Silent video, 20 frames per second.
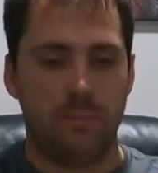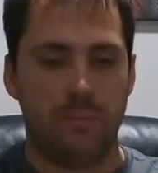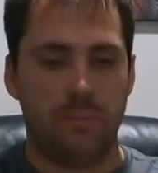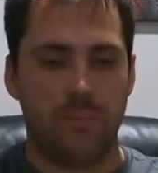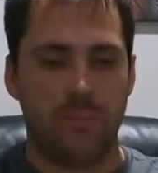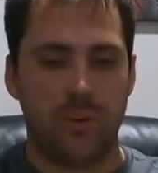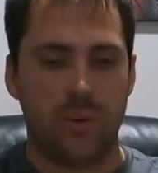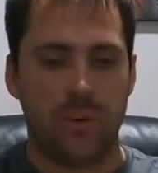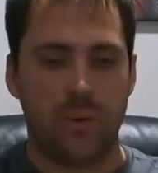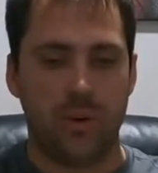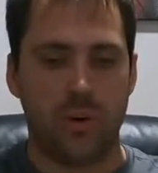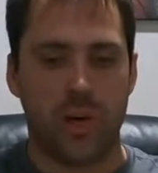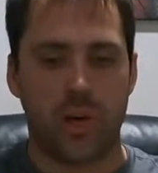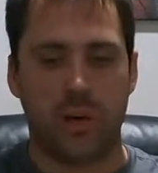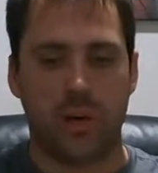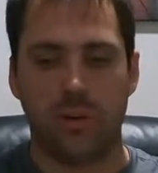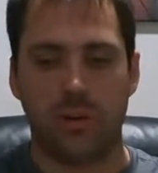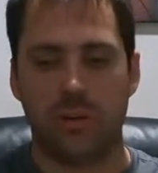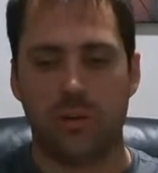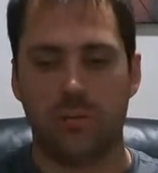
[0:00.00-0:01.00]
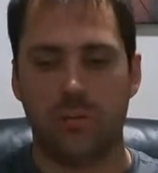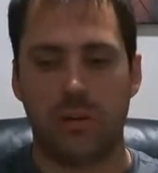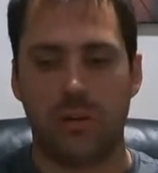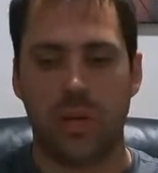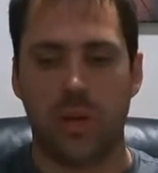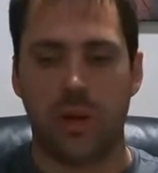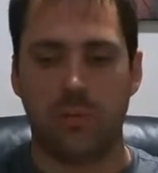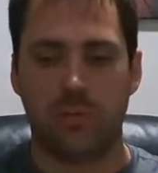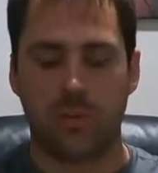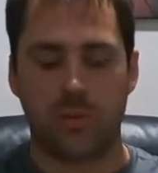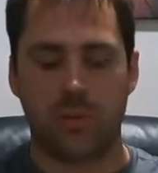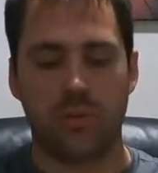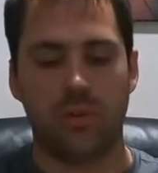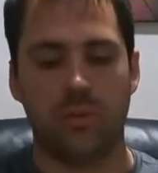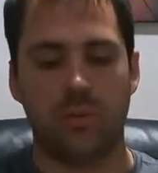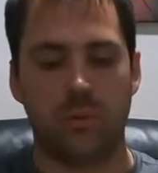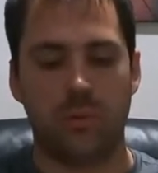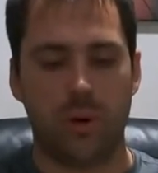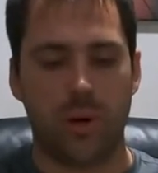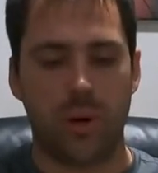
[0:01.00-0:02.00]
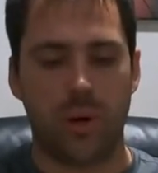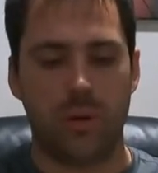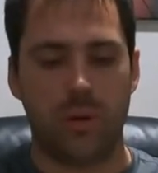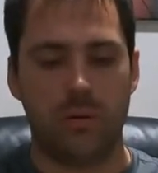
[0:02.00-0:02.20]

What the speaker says: you're not going to be able to